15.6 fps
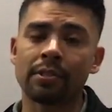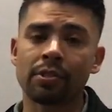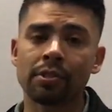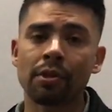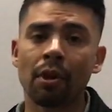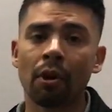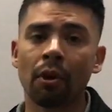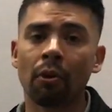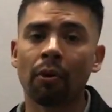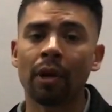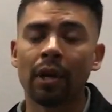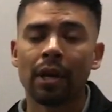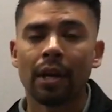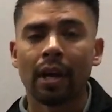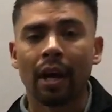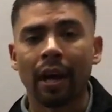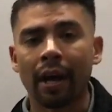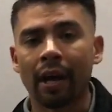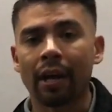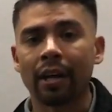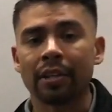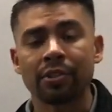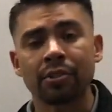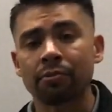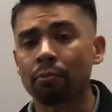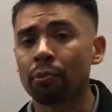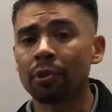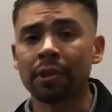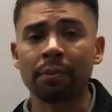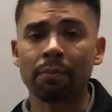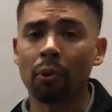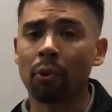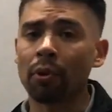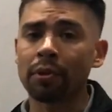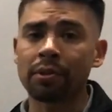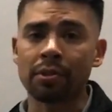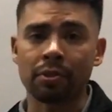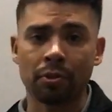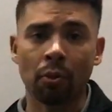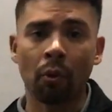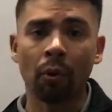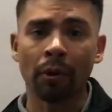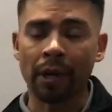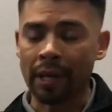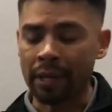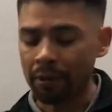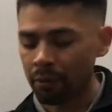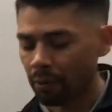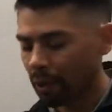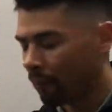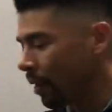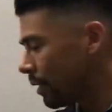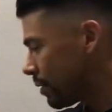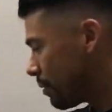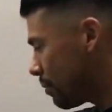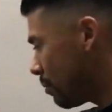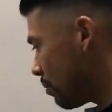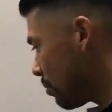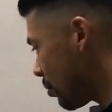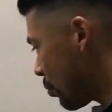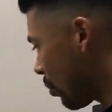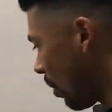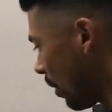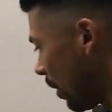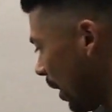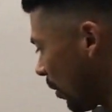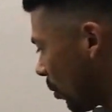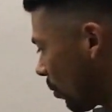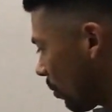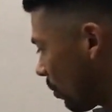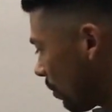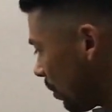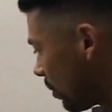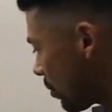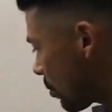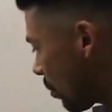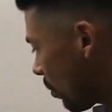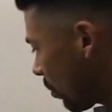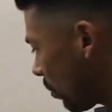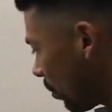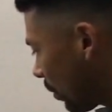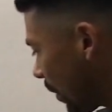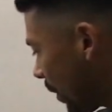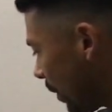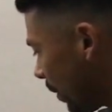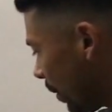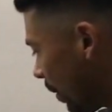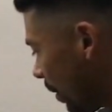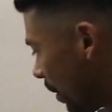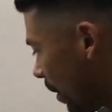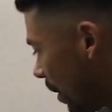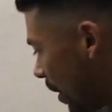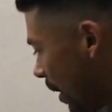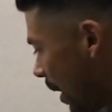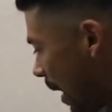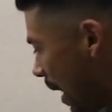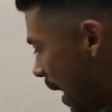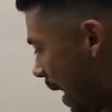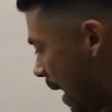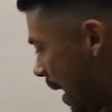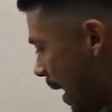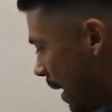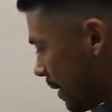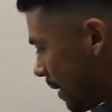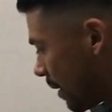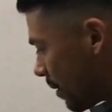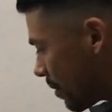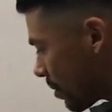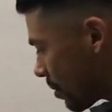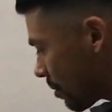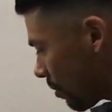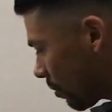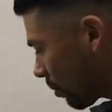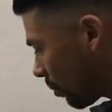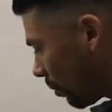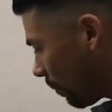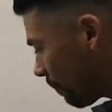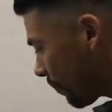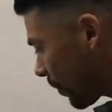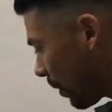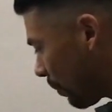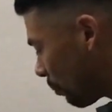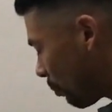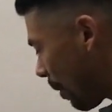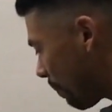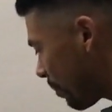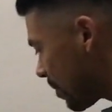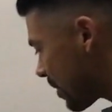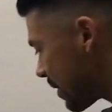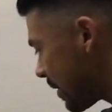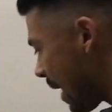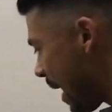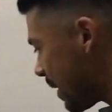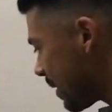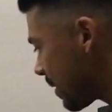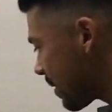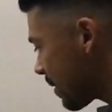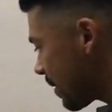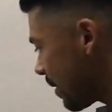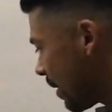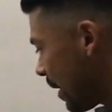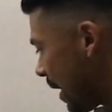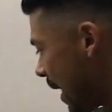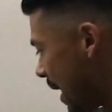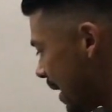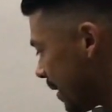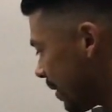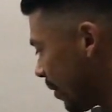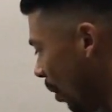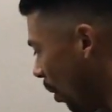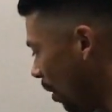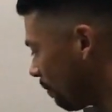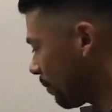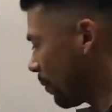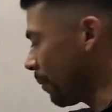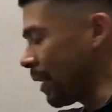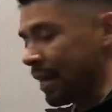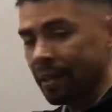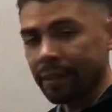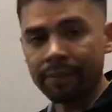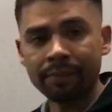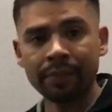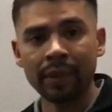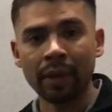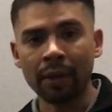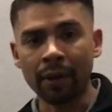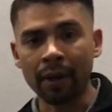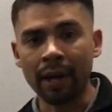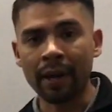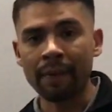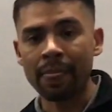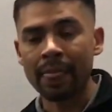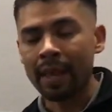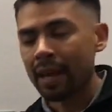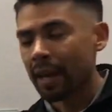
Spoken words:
And so it's really important to scoring. What I want to do is draw a circle here, and this circle represents a golf green. All right?